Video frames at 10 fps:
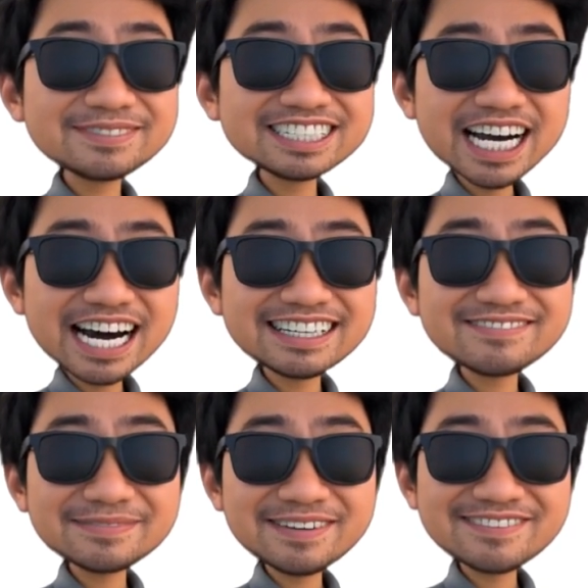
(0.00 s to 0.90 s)
starting
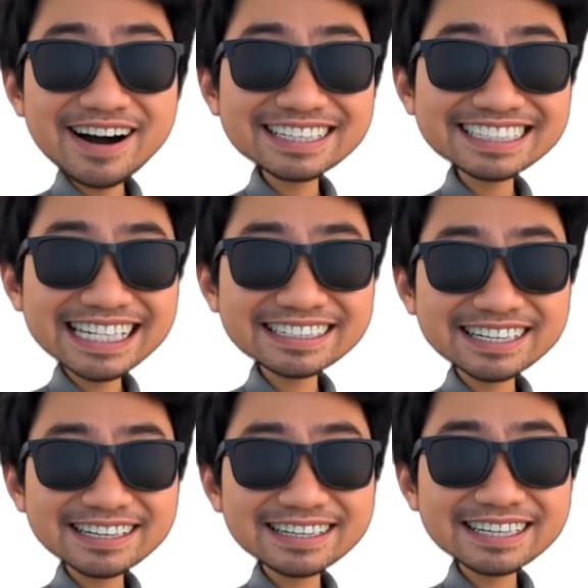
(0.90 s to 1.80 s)
from the very
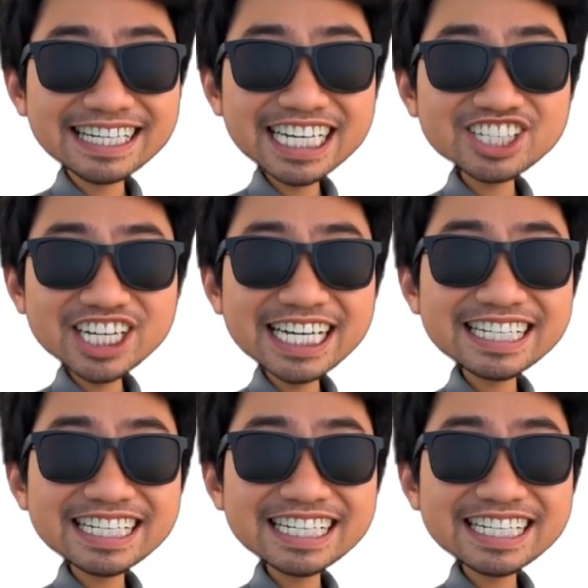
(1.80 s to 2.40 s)
center, e.g.